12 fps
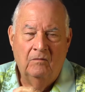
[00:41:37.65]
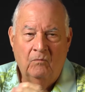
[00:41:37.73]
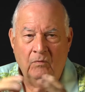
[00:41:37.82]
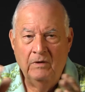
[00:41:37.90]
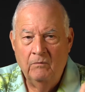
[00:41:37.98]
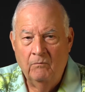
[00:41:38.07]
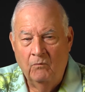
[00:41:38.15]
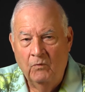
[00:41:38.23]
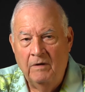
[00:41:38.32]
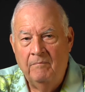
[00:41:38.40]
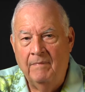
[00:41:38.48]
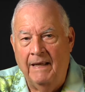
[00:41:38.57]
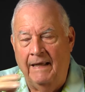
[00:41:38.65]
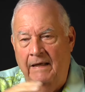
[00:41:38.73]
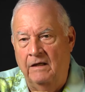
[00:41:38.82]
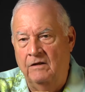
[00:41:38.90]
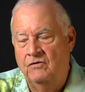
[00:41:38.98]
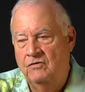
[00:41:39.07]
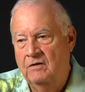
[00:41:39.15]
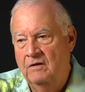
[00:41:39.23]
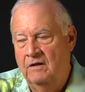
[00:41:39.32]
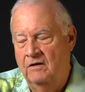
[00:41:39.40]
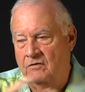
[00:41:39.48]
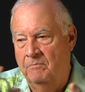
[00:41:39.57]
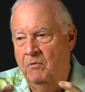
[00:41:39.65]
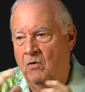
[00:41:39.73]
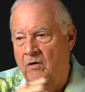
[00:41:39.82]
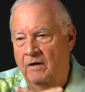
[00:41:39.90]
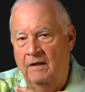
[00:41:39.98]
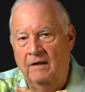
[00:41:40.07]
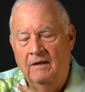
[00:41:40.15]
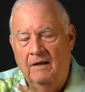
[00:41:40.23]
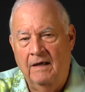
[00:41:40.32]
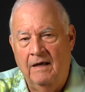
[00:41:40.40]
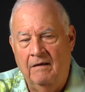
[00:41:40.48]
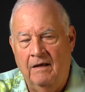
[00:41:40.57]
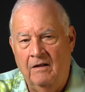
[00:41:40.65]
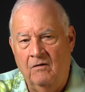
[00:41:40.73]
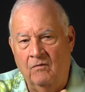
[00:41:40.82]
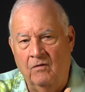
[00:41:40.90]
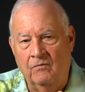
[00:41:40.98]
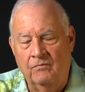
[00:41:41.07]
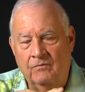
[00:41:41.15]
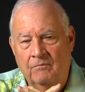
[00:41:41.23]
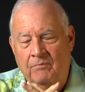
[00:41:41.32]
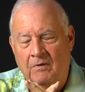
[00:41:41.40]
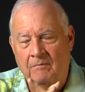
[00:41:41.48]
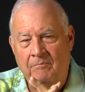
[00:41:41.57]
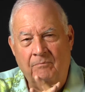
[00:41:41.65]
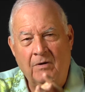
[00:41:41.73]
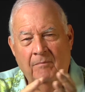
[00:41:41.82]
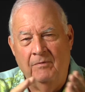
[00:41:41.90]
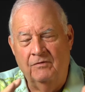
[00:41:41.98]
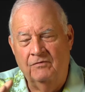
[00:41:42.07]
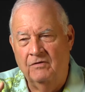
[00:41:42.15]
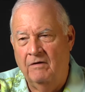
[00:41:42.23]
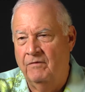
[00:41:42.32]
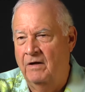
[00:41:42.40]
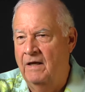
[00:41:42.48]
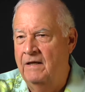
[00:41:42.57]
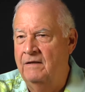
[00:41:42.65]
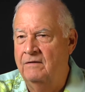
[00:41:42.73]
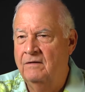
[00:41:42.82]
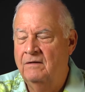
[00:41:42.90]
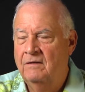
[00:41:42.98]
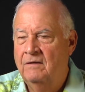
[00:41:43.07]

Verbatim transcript: We, we managed as a party, I, I don't know, probably seven, eight